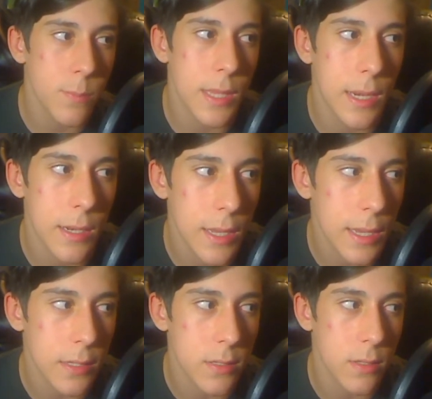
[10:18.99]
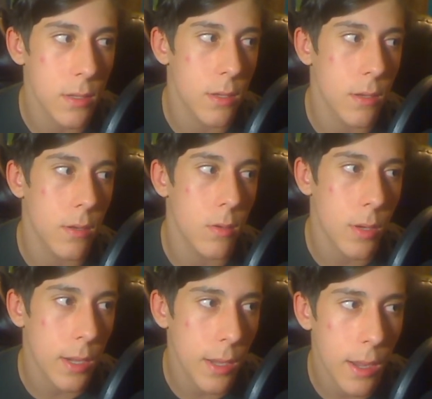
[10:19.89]
but then he gets the
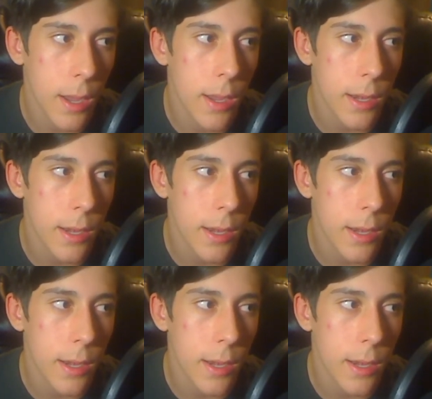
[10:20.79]
Dokakaka